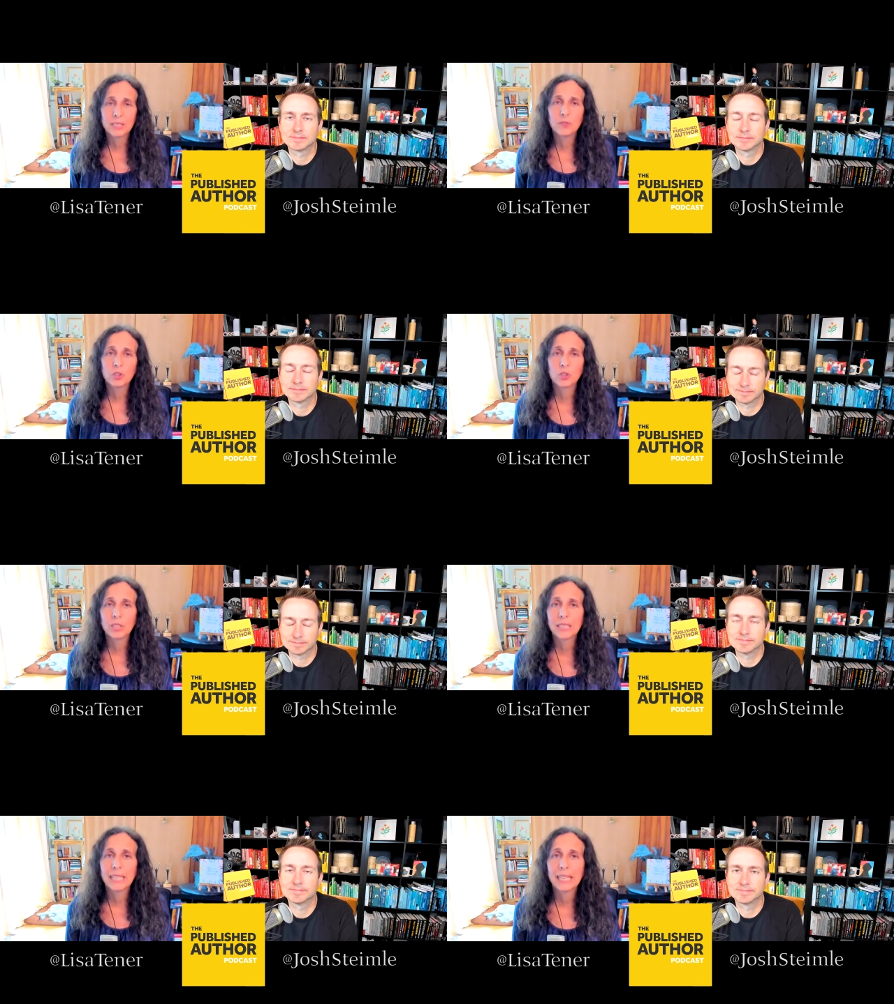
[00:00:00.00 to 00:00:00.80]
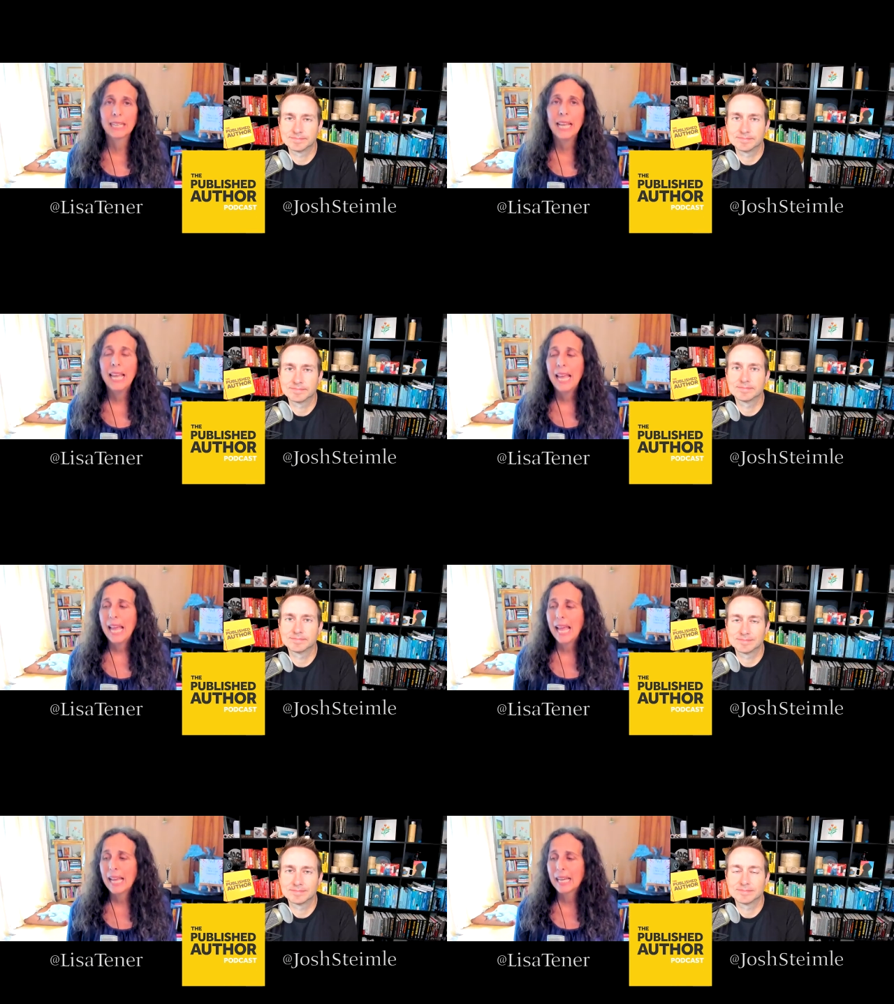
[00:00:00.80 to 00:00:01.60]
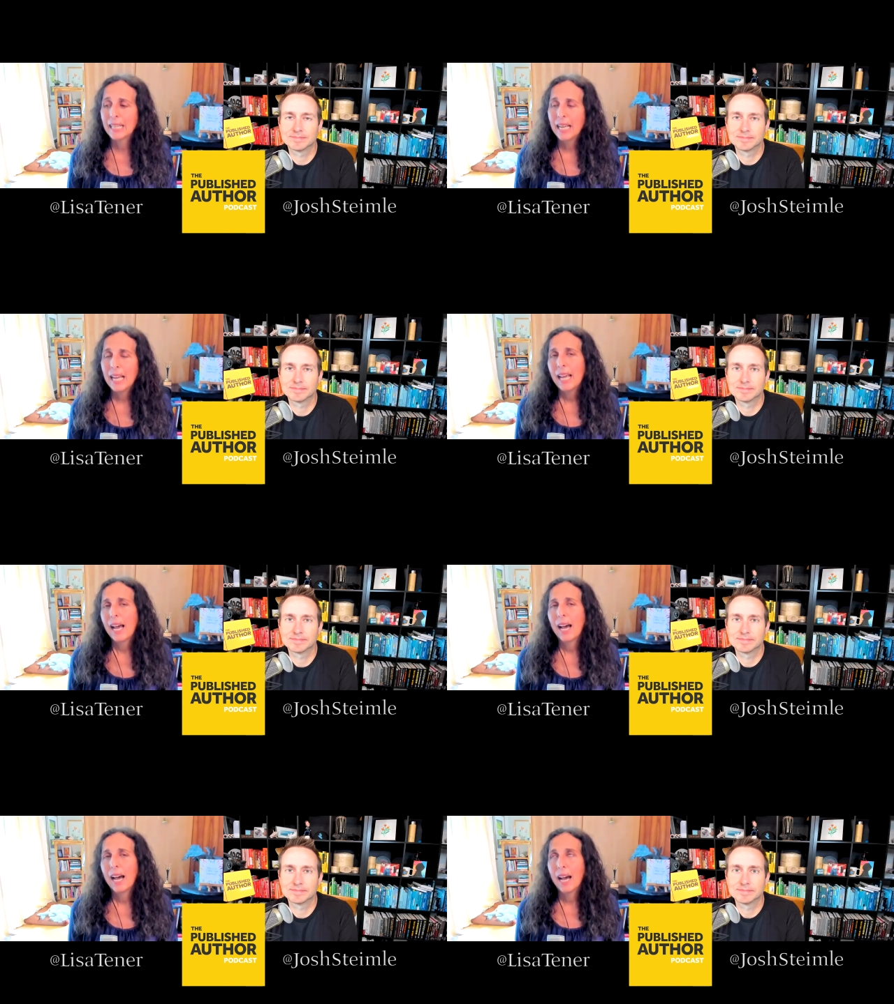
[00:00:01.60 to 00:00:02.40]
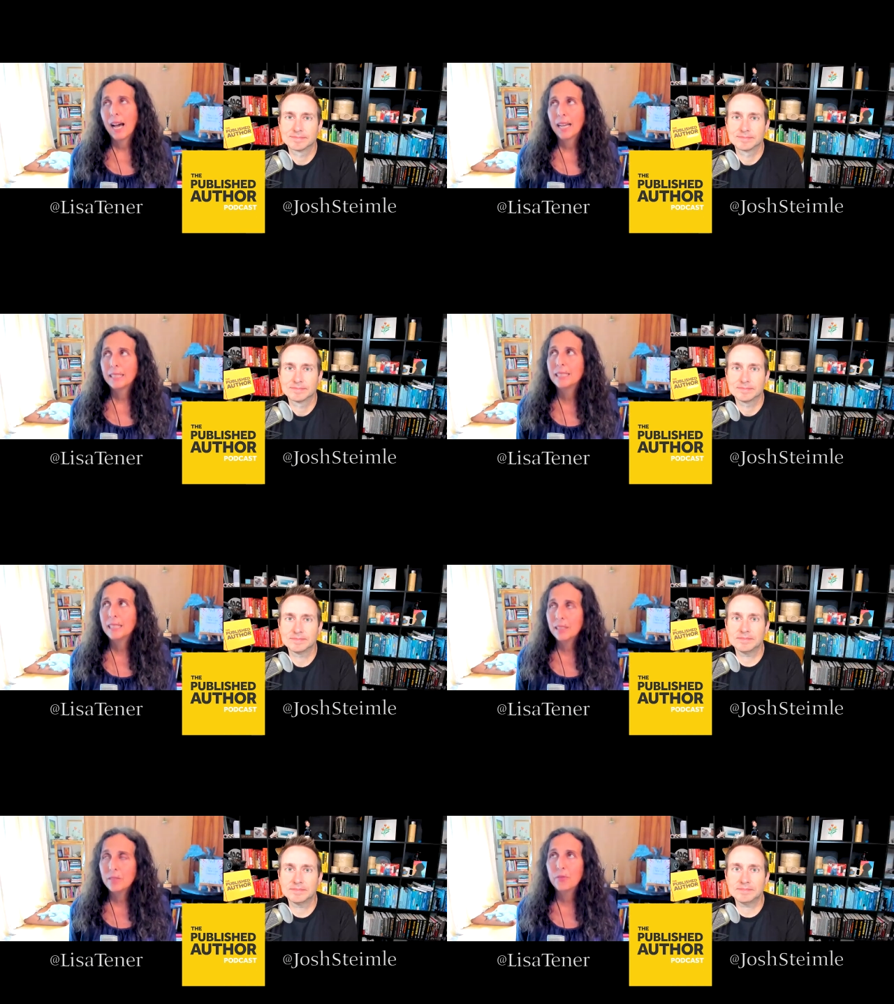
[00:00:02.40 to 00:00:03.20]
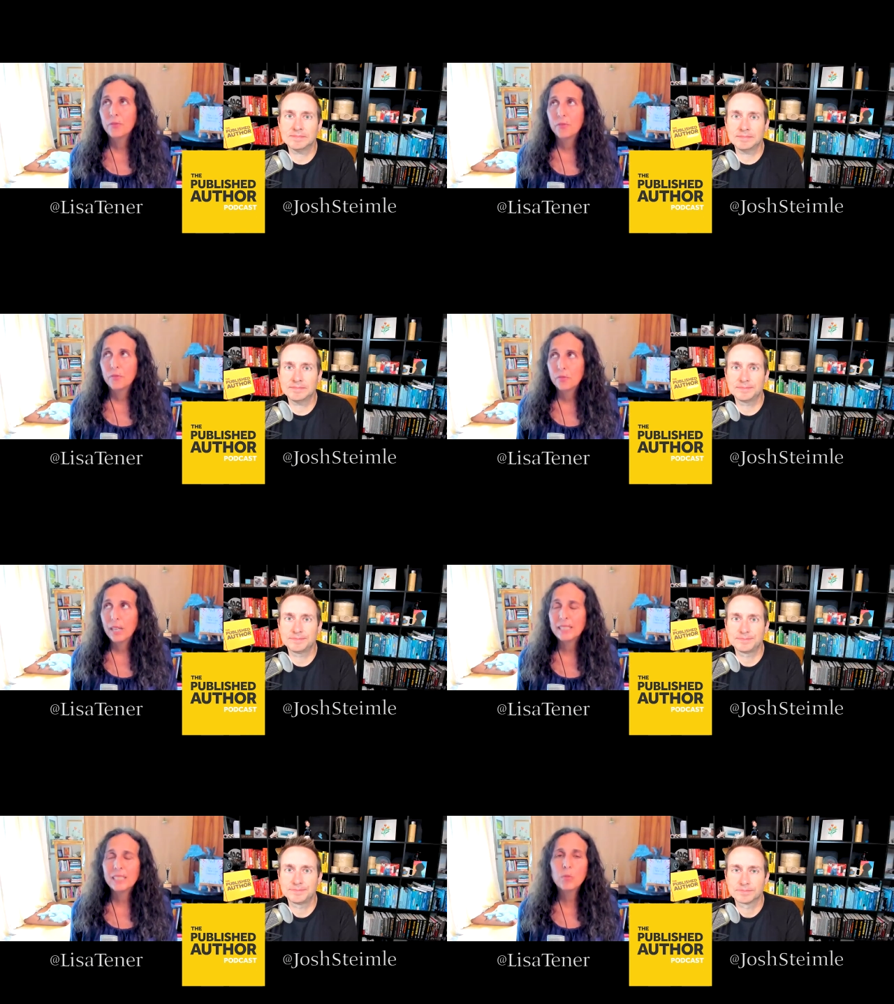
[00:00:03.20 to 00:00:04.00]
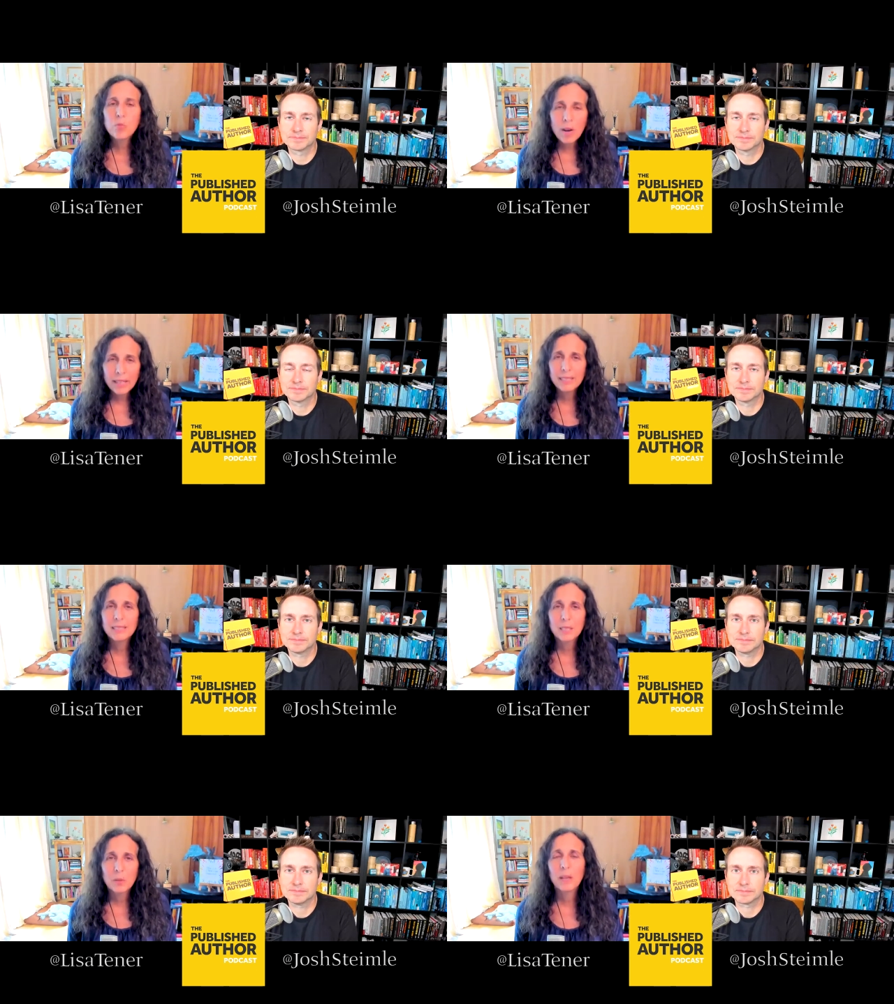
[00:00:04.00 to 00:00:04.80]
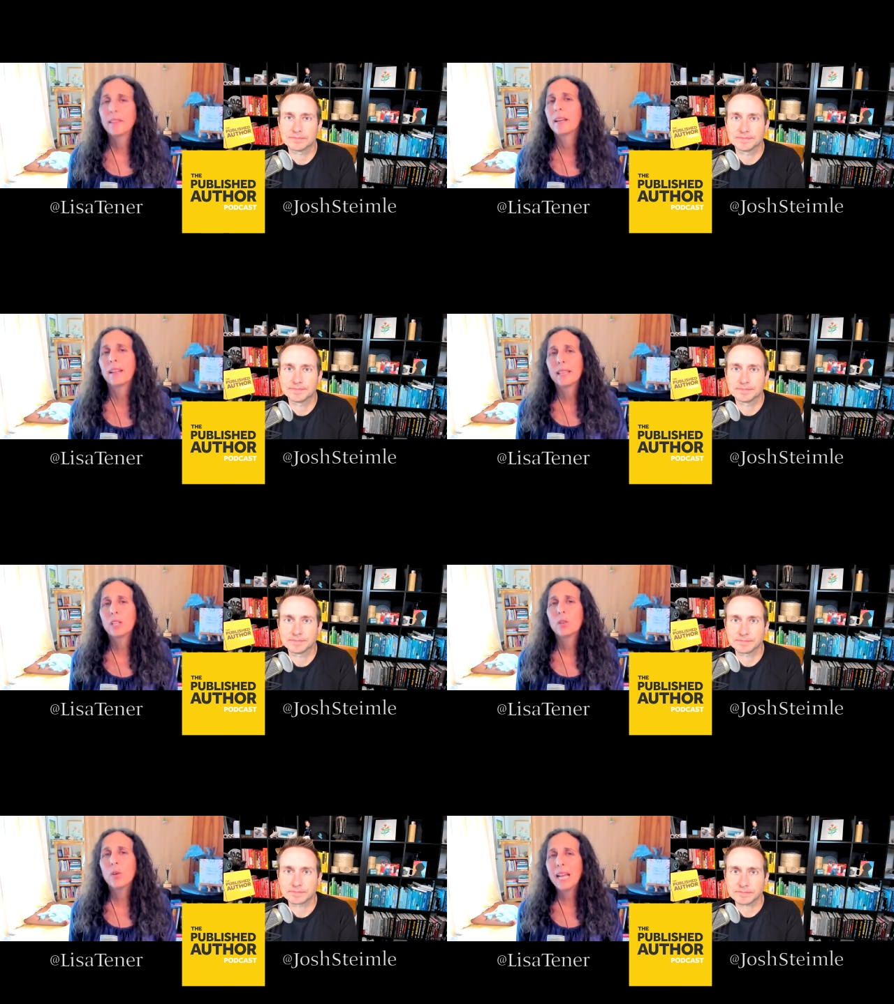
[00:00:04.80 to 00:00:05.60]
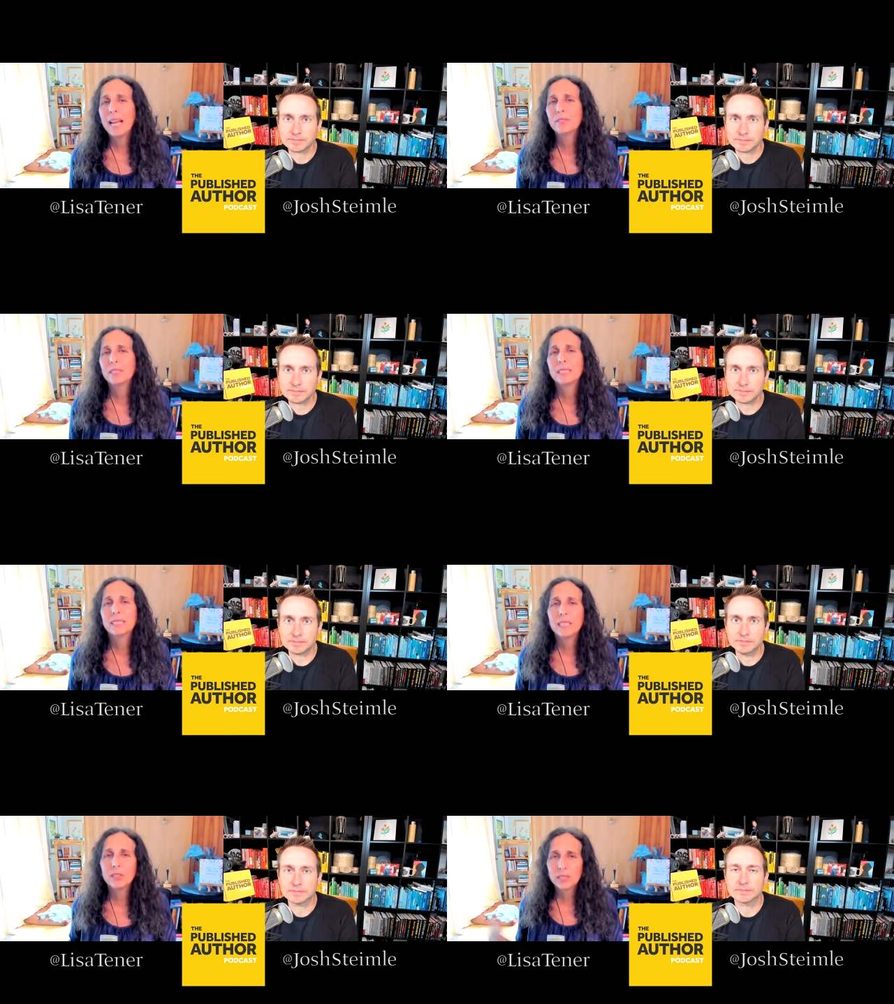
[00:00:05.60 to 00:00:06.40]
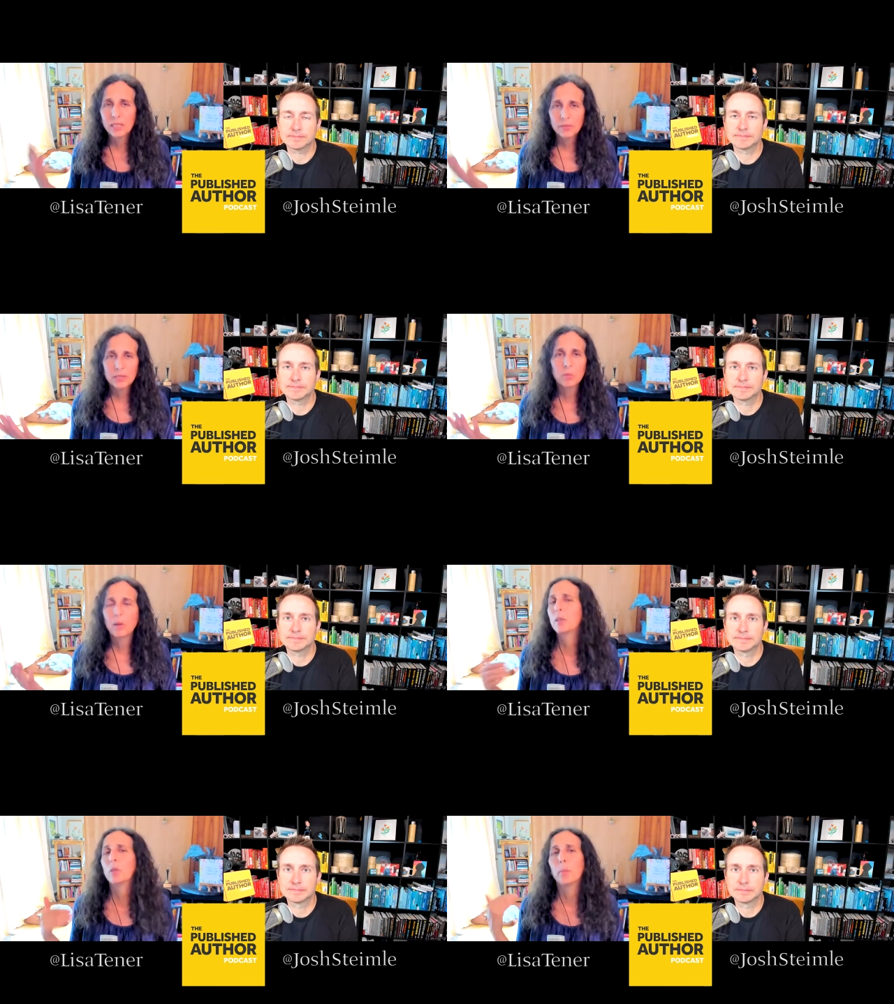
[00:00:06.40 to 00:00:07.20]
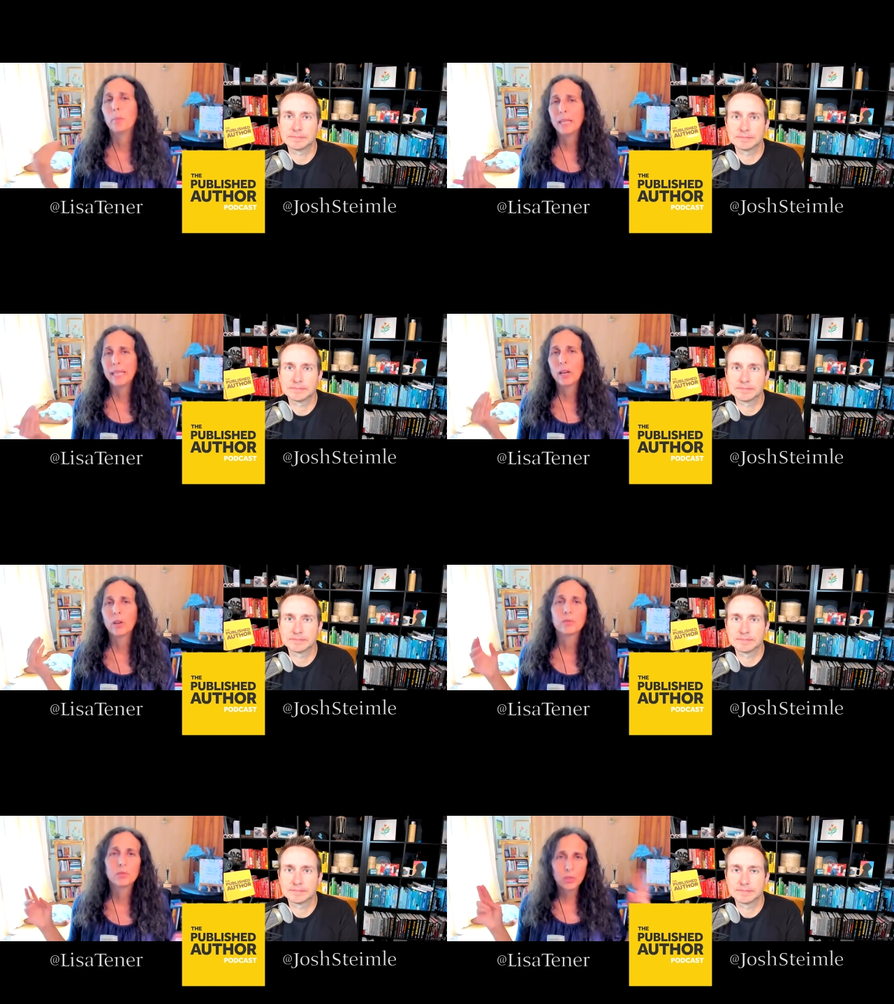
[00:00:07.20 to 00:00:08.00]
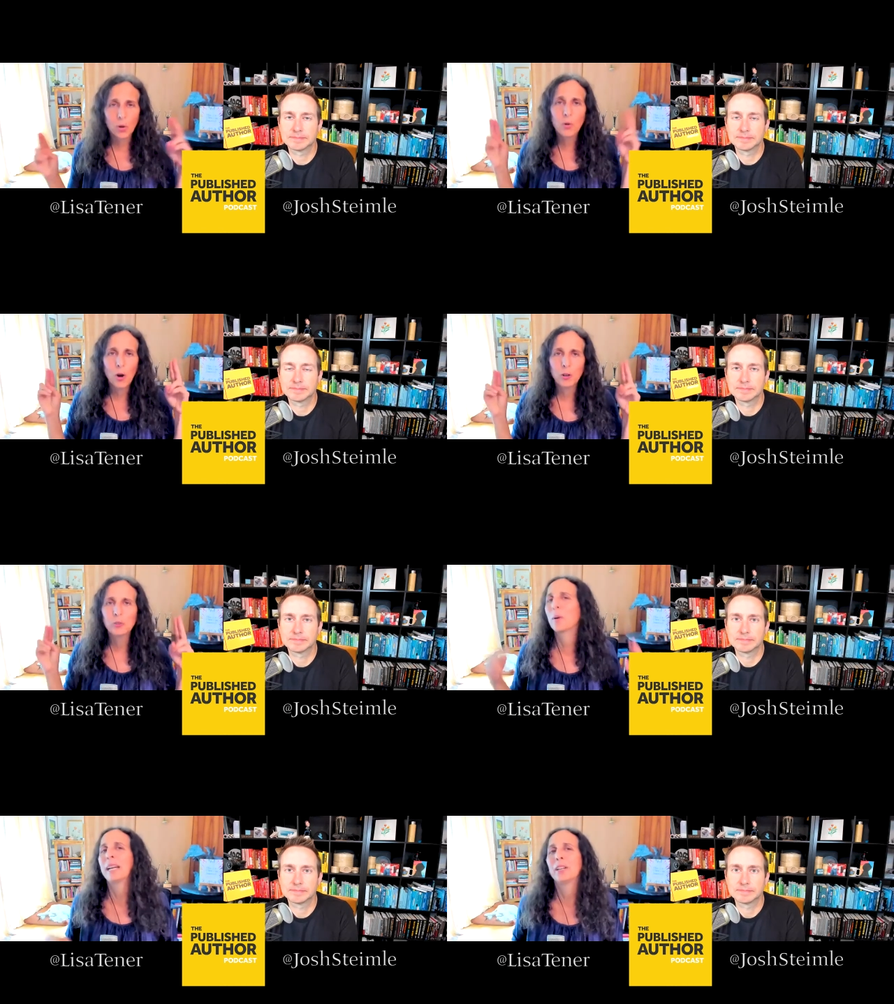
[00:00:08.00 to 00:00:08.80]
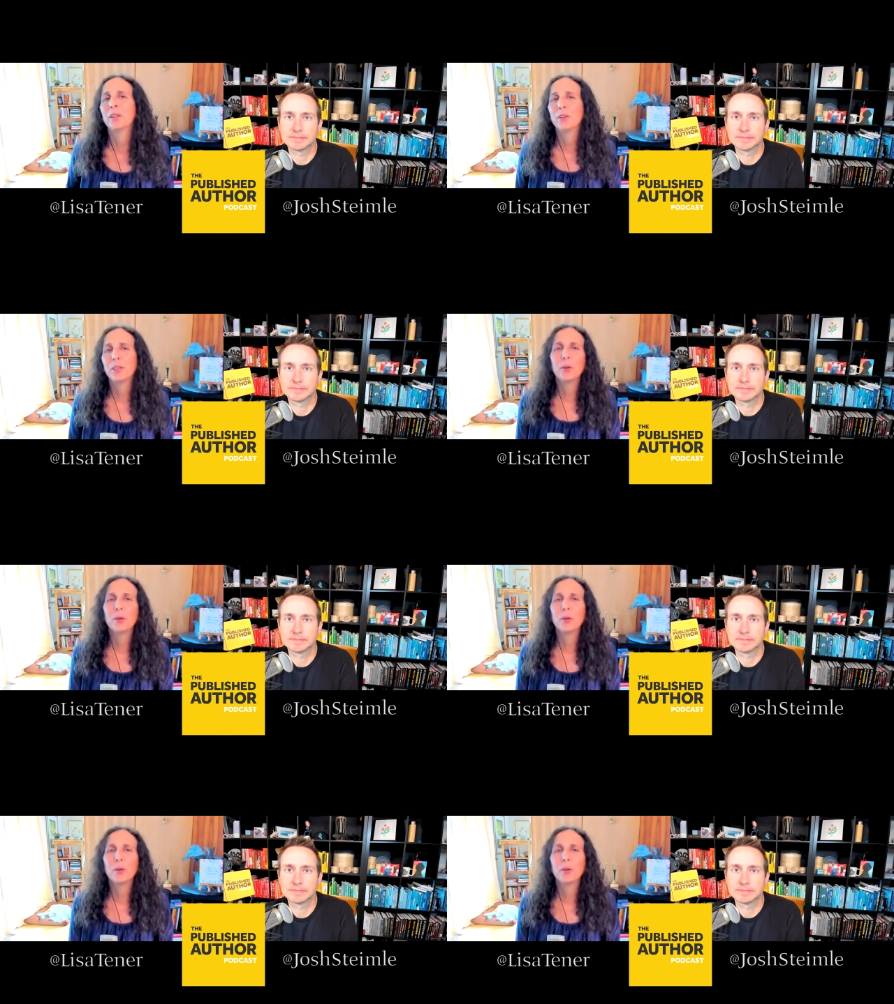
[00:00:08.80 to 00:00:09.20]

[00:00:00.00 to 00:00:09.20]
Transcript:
Speaker 1: of journaling. And I, I did I did write this in a way that I think you don't have to see yourself as a writer or be a so-called writer.